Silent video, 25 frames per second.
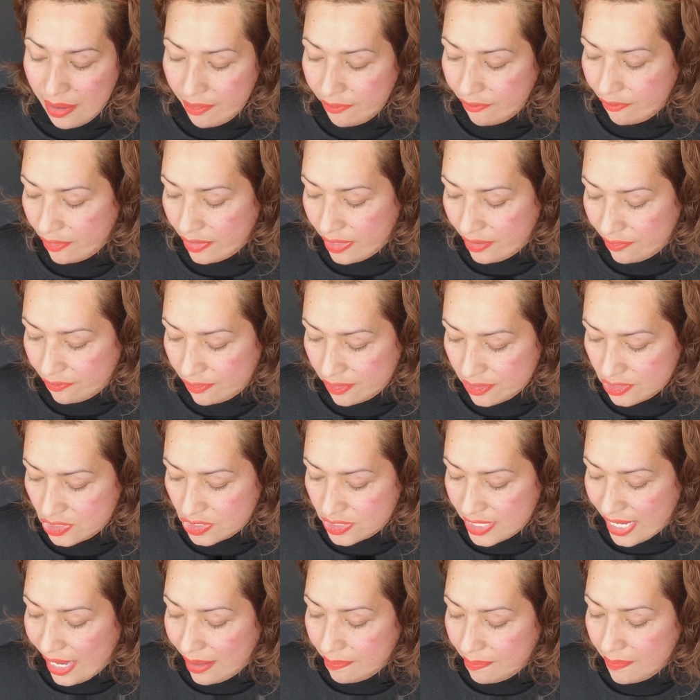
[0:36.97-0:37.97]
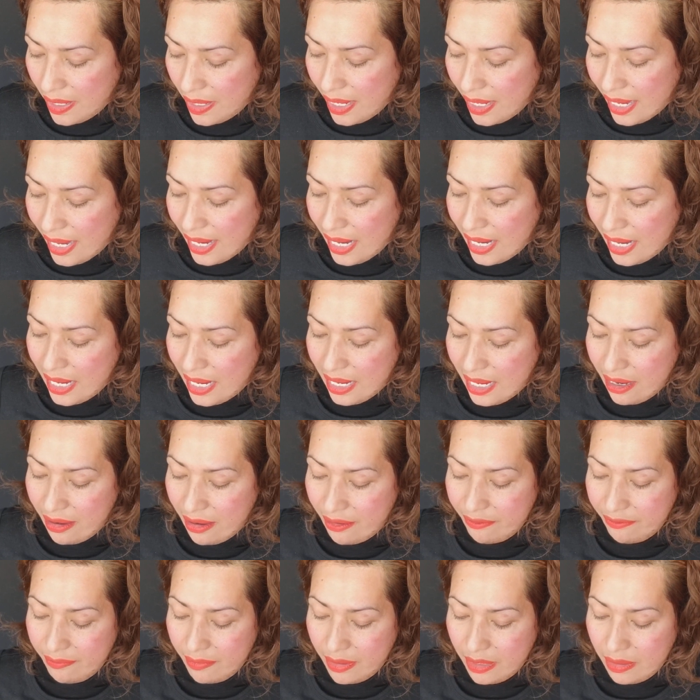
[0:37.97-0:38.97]
for the first step
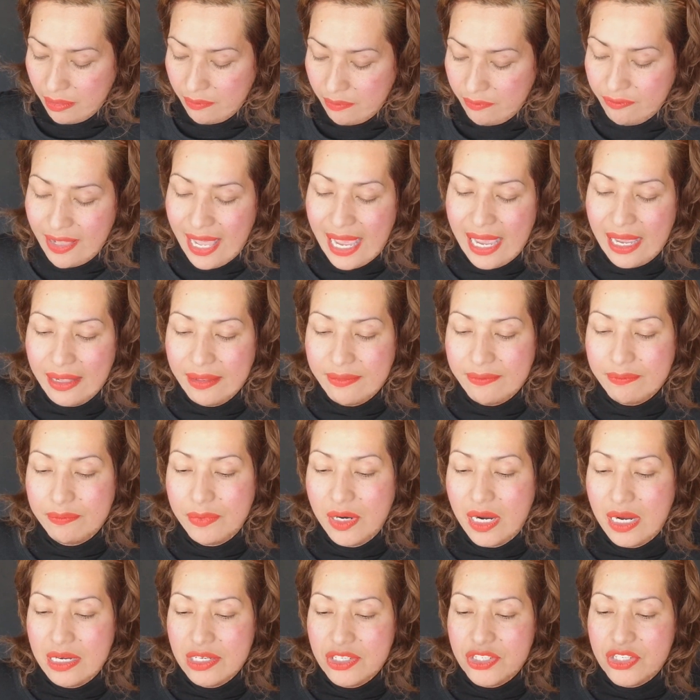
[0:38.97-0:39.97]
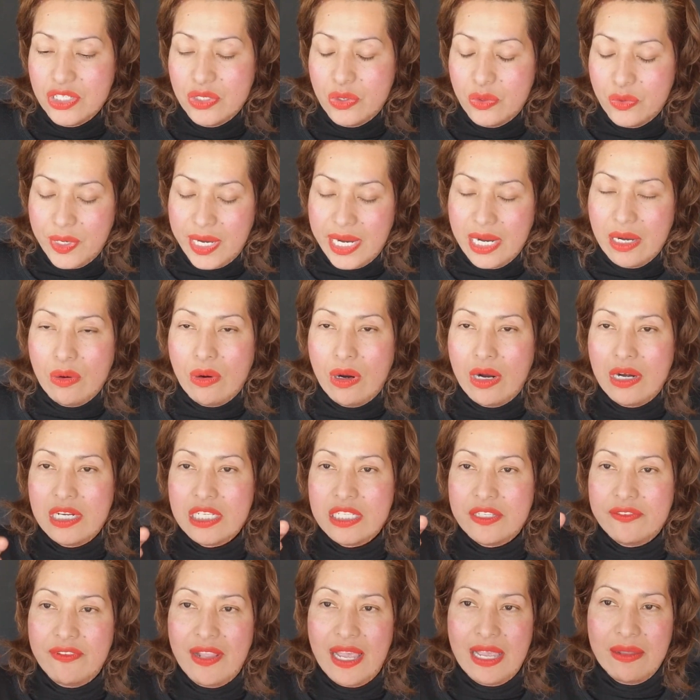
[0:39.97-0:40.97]
flat brush,
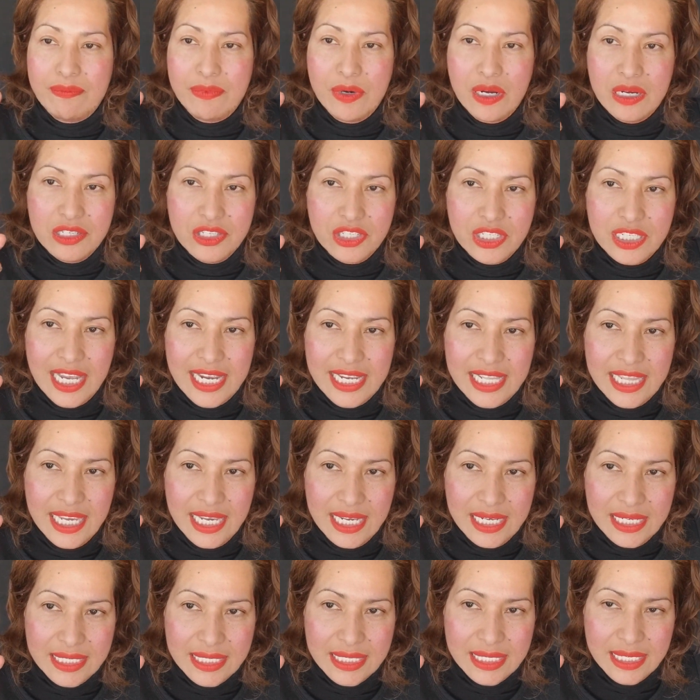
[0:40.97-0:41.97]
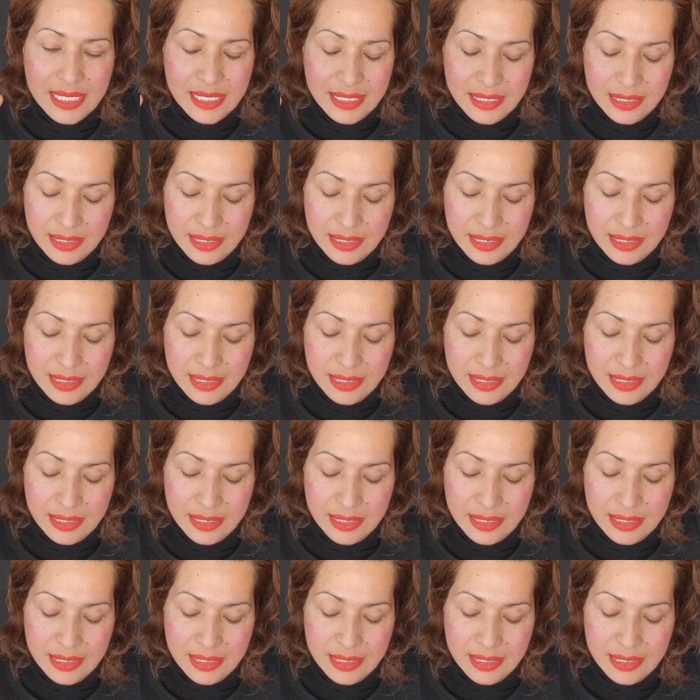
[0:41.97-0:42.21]
3/4 flat brush like this.